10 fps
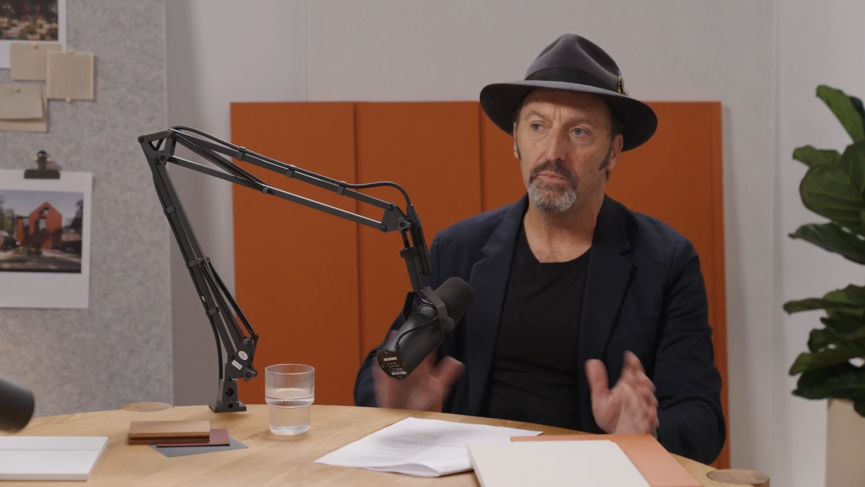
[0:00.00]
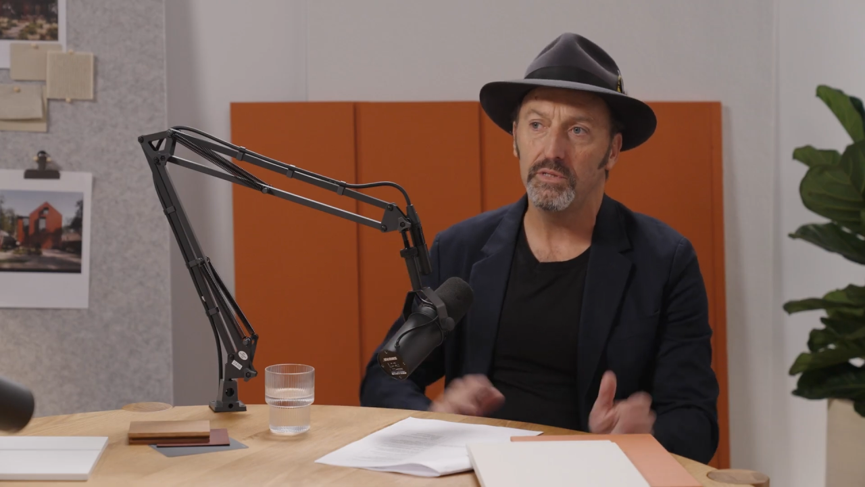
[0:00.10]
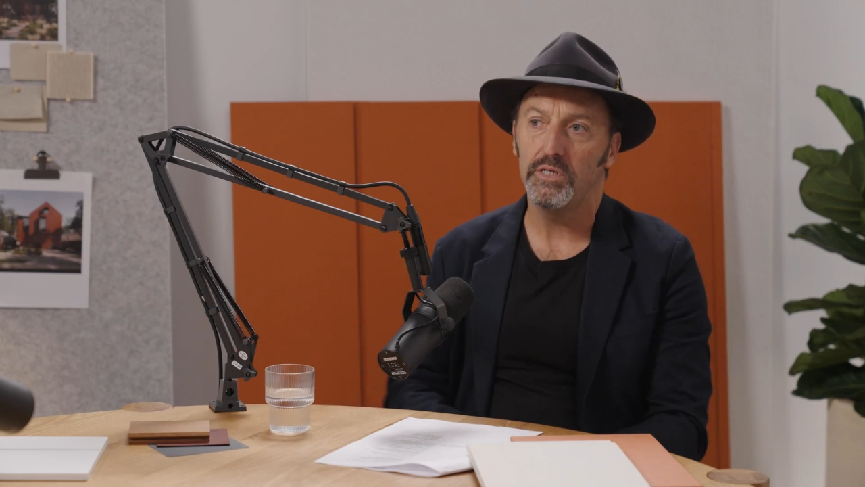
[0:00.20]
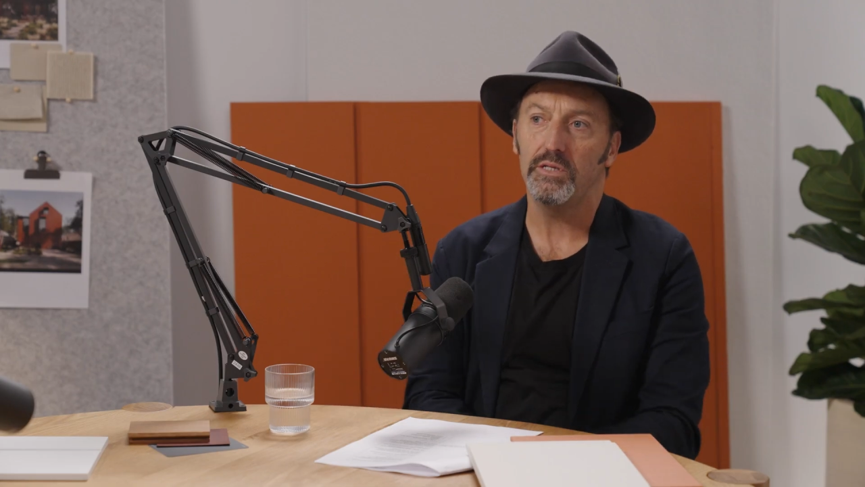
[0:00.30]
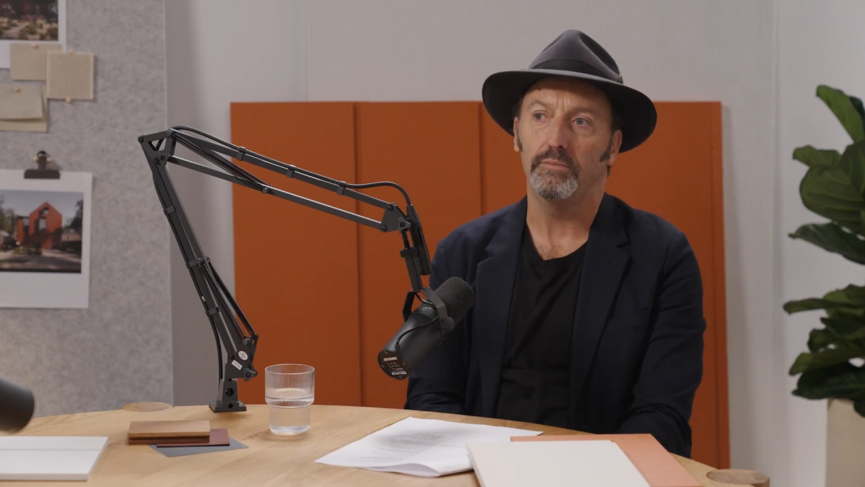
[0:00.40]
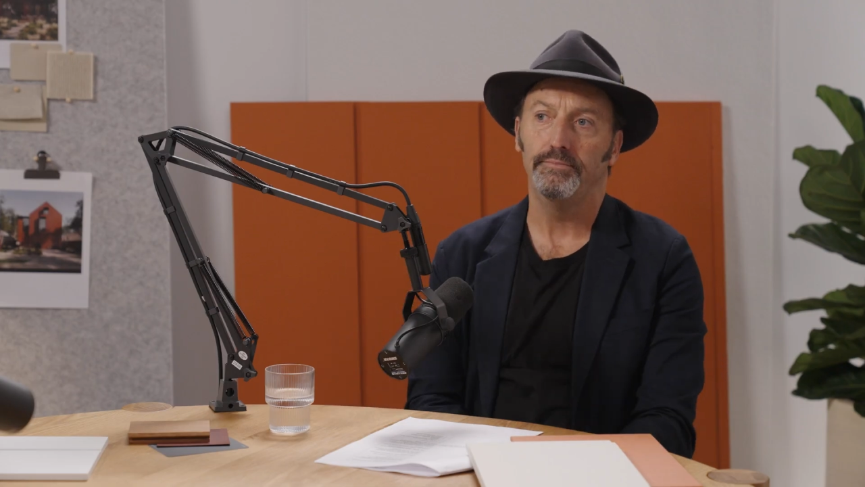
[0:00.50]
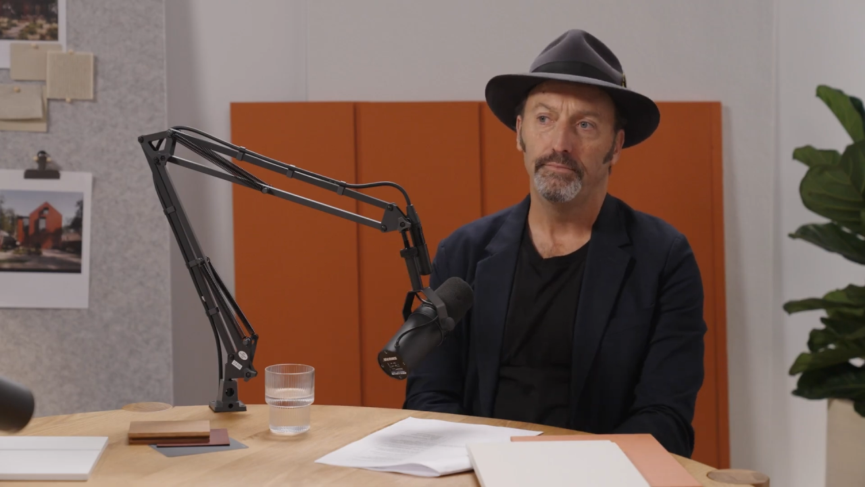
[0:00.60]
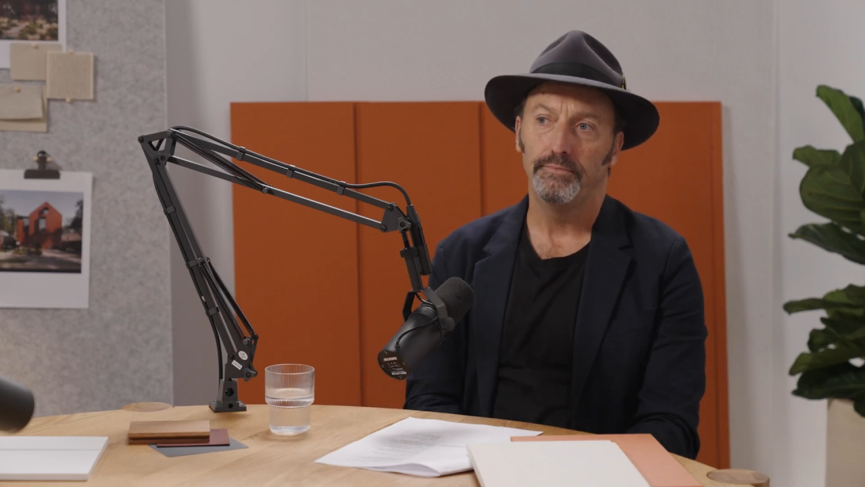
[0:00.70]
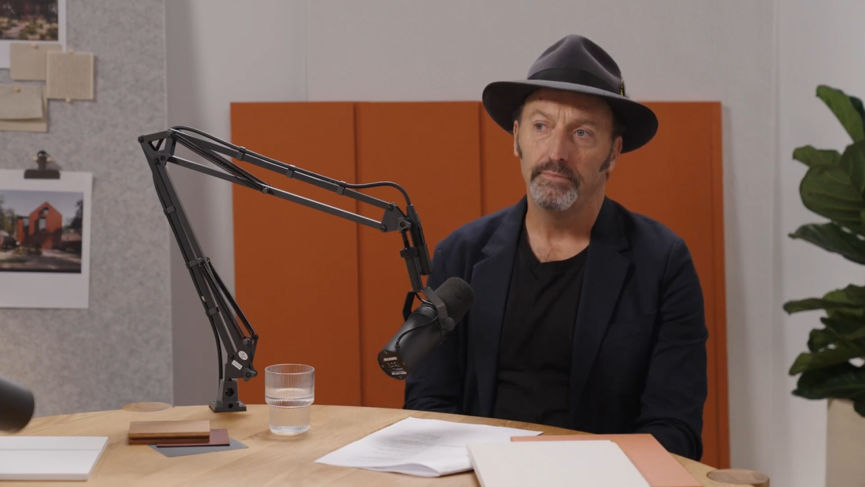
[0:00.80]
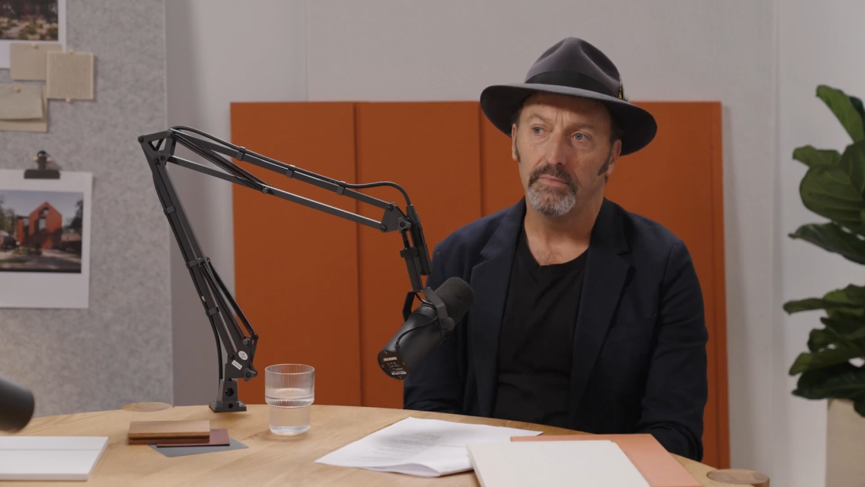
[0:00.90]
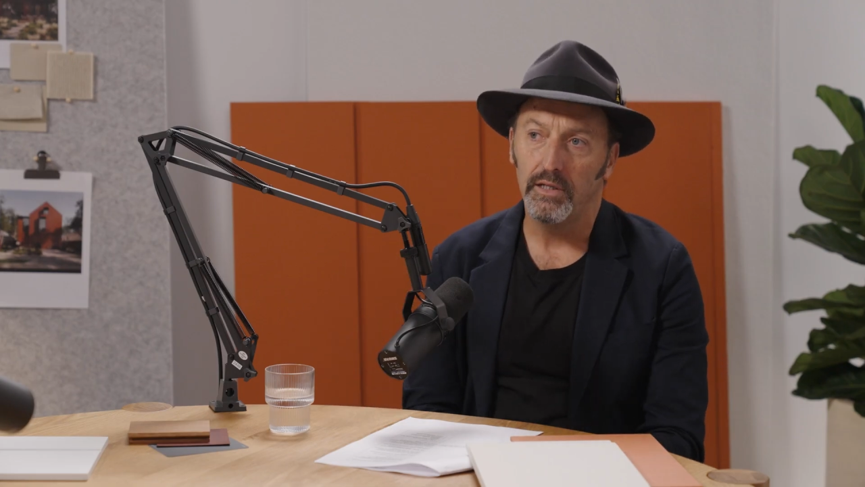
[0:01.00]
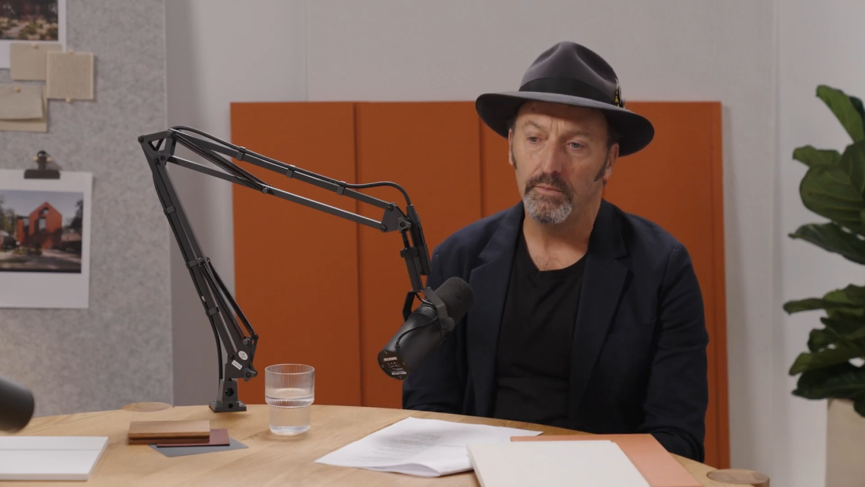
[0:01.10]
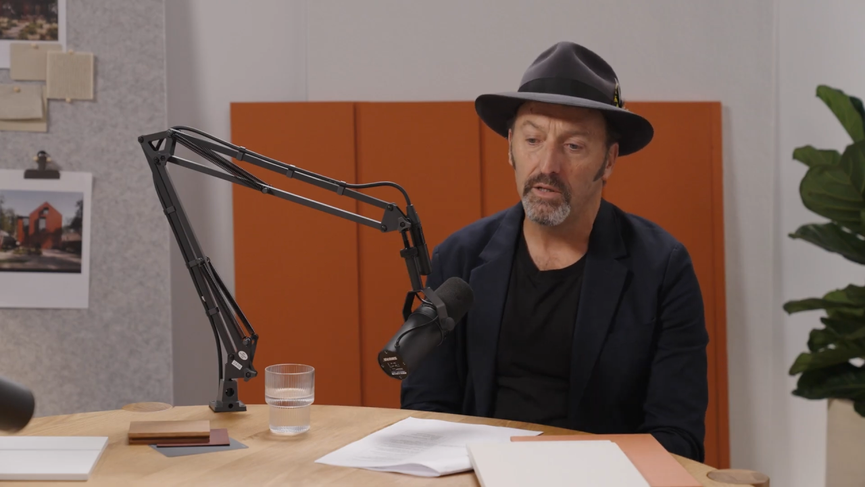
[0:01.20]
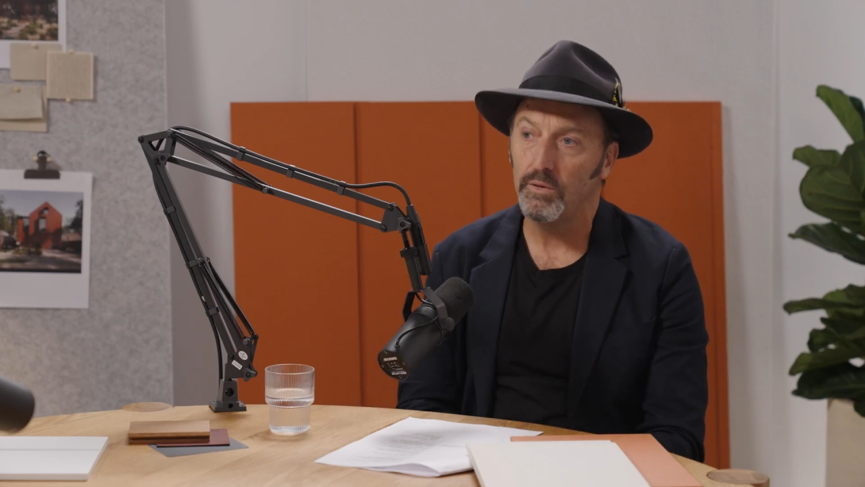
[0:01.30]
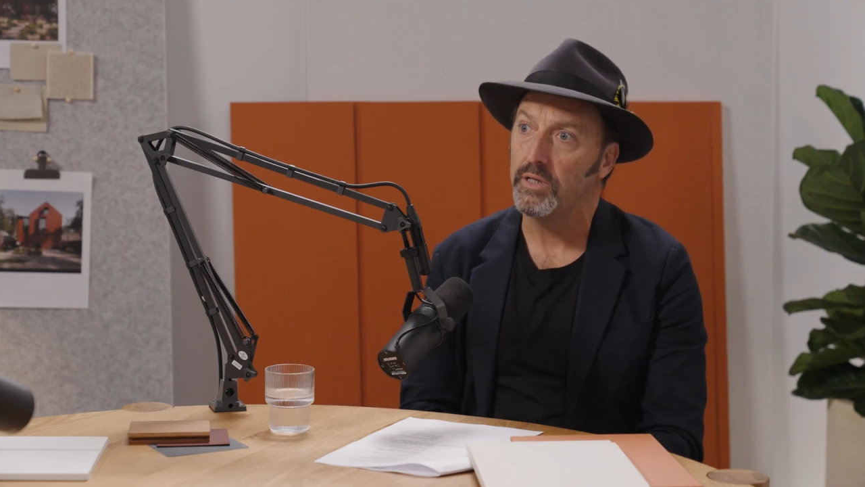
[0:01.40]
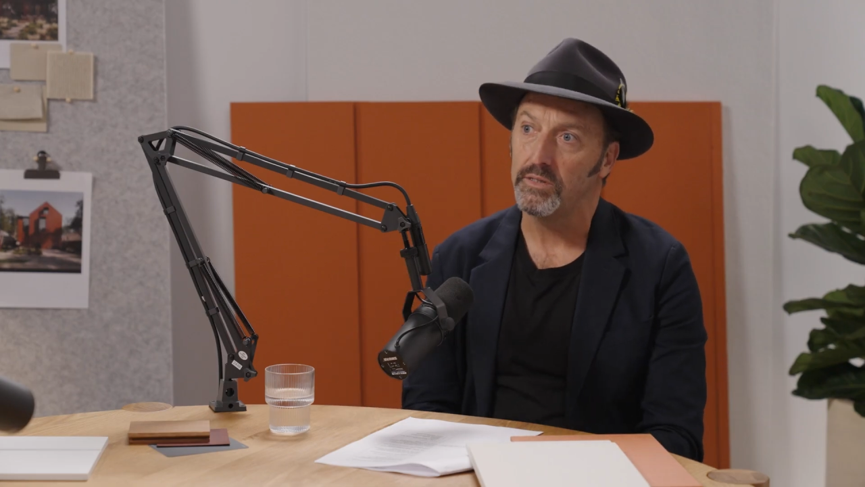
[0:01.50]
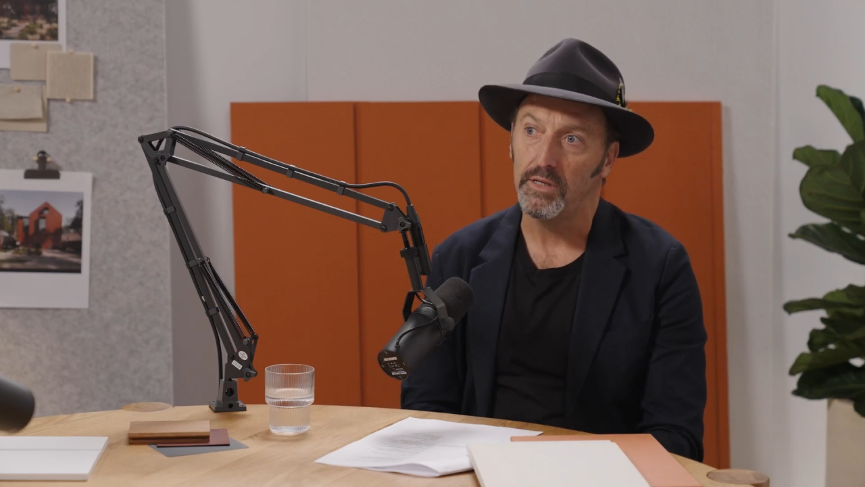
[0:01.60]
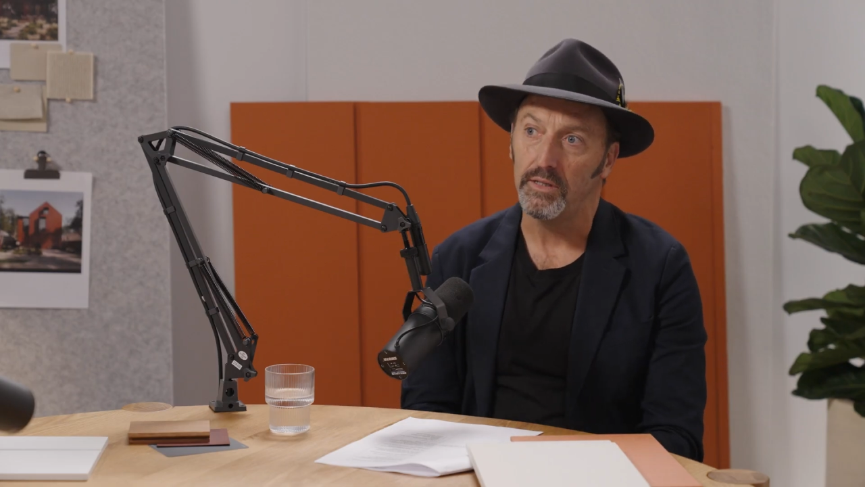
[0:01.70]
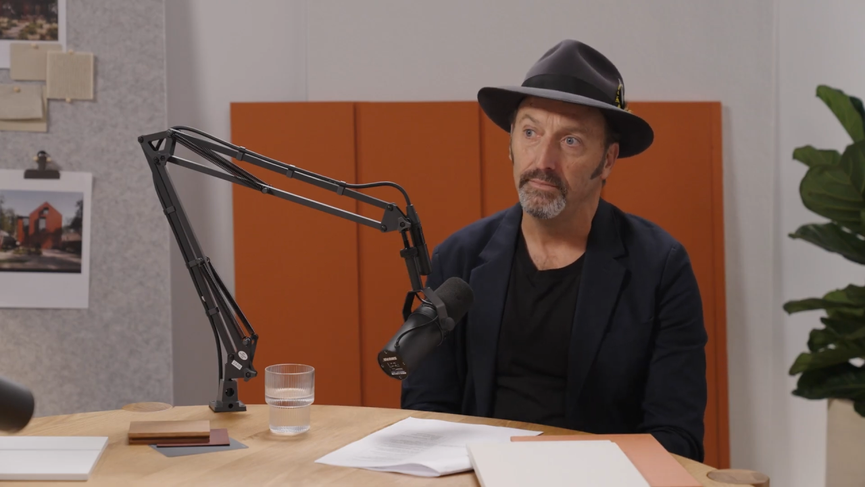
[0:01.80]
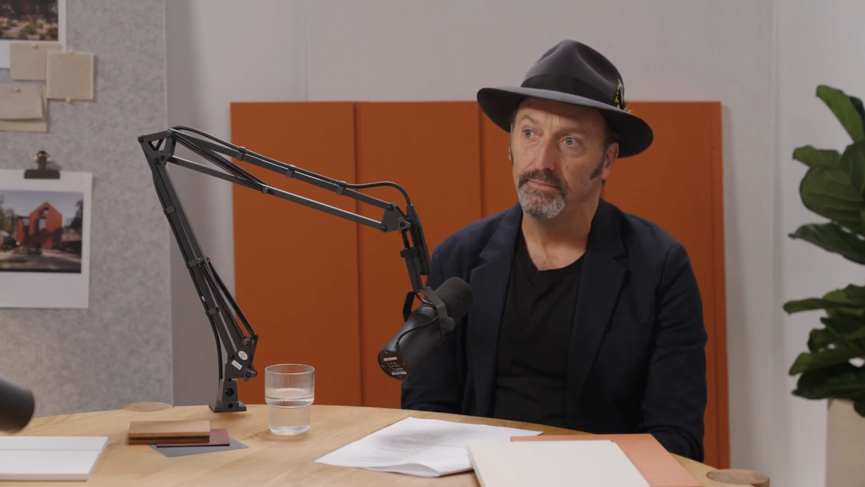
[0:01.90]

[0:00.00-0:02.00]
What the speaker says: position, and we're quite excited.